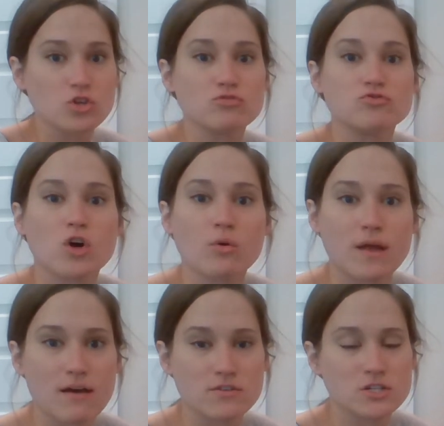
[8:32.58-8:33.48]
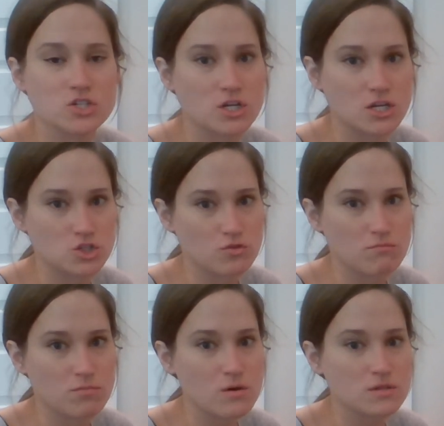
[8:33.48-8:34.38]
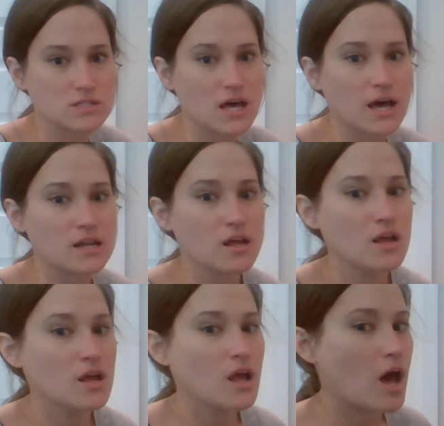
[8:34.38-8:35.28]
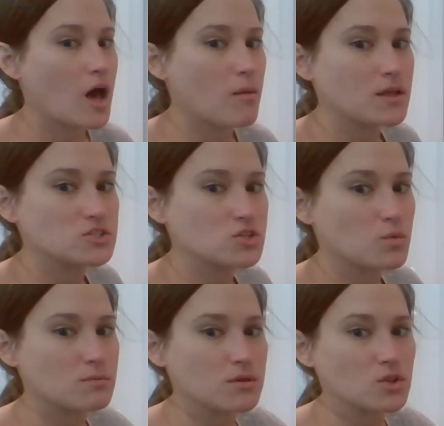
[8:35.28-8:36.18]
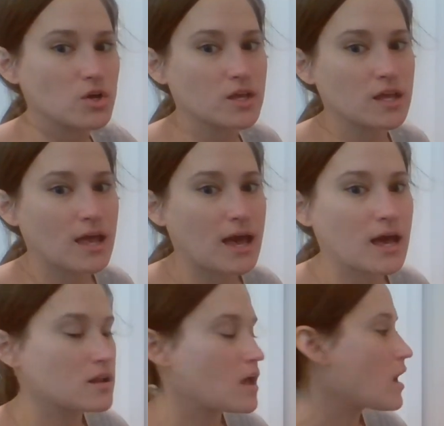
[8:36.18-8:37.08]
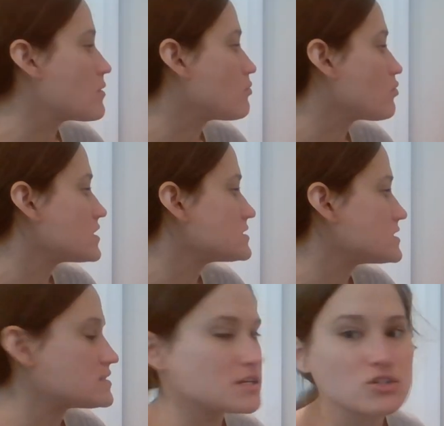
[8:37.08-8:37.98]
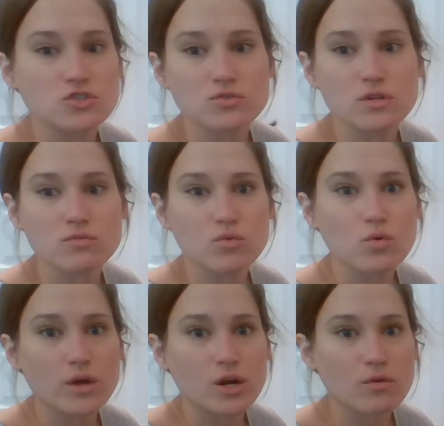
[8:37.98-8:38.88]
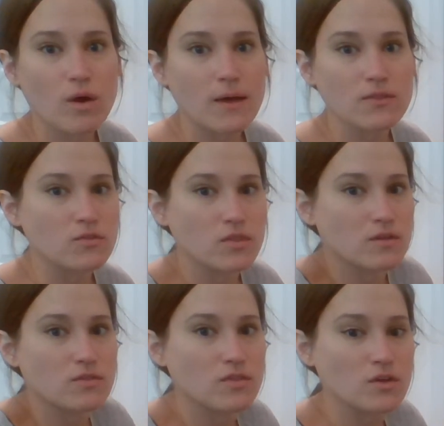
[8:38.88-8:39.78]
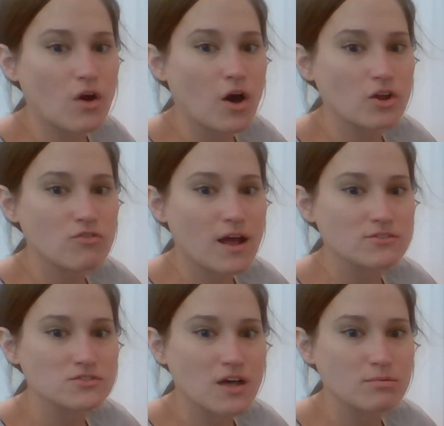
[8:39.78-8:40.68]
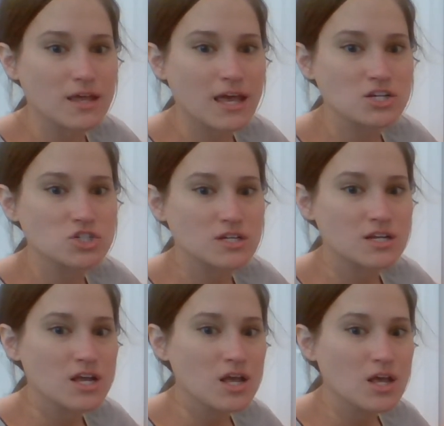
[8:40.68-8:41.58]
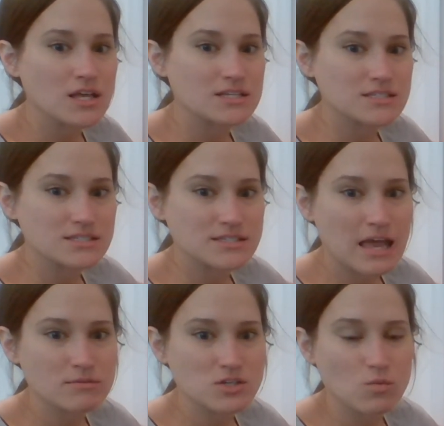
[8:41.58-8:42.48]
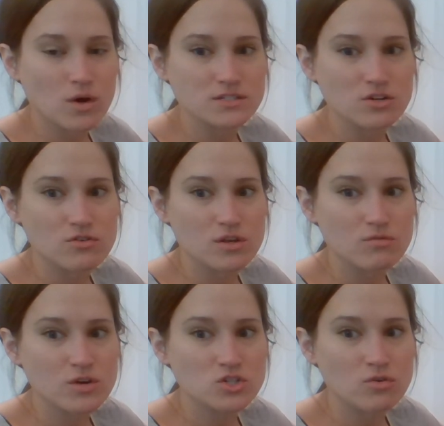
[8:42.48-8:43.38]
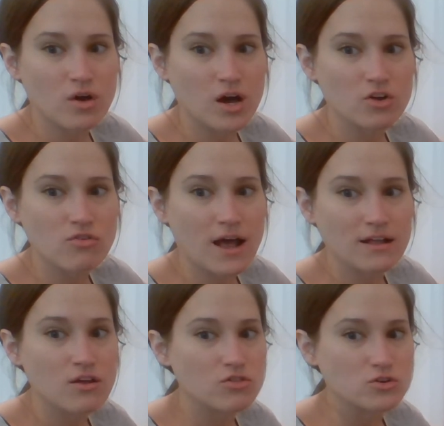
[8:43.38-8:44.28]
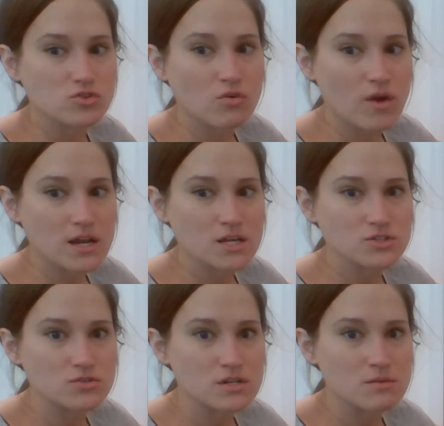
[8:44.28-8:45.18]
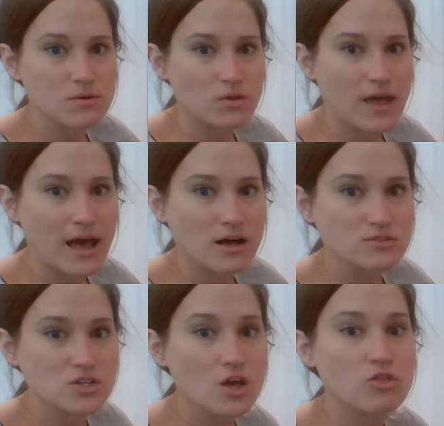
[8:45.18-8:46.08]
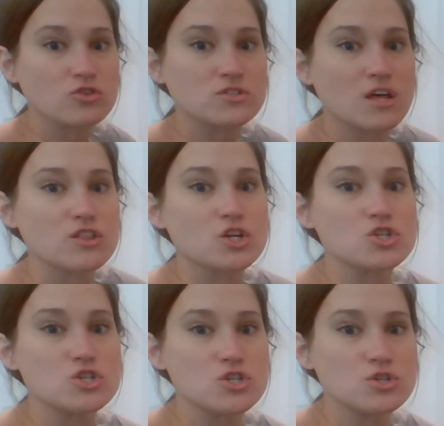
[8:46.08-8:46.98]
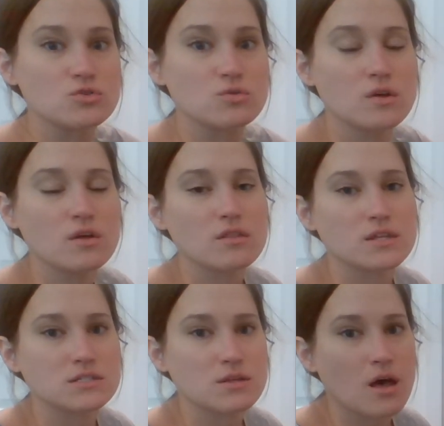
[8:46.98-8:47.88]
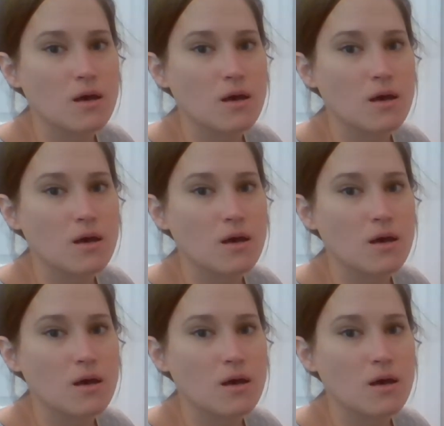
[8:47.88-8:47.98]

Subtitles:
You don't have an exchange from both sides. And so we'd be looking at a pre-existing duty rule here, right? That the contractor's obligation is the same as it was under the original contract. There's already a duty to build the house. There's nothing new that's